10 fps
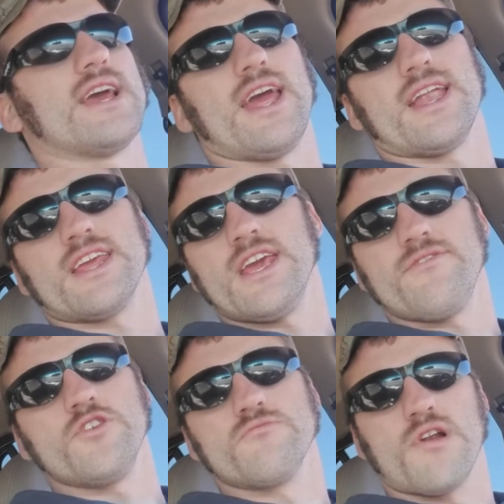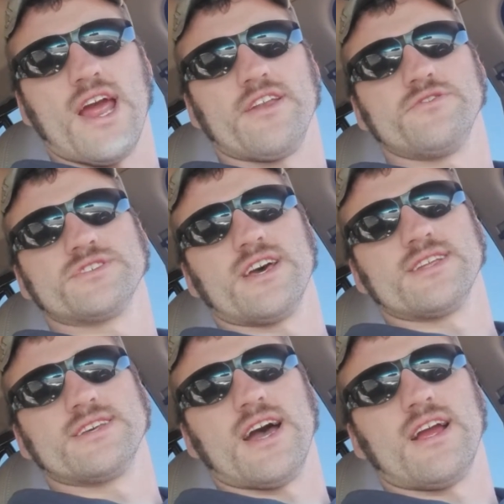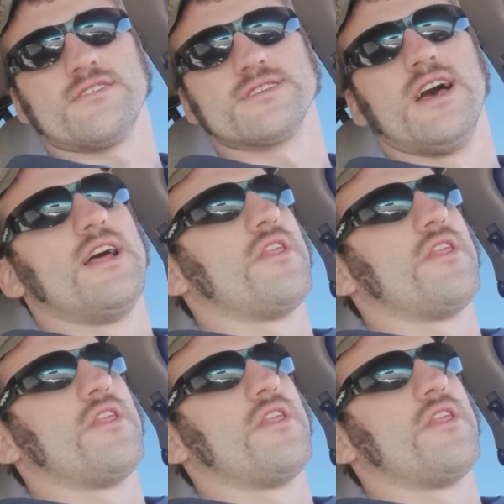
and give you a brand new set of tires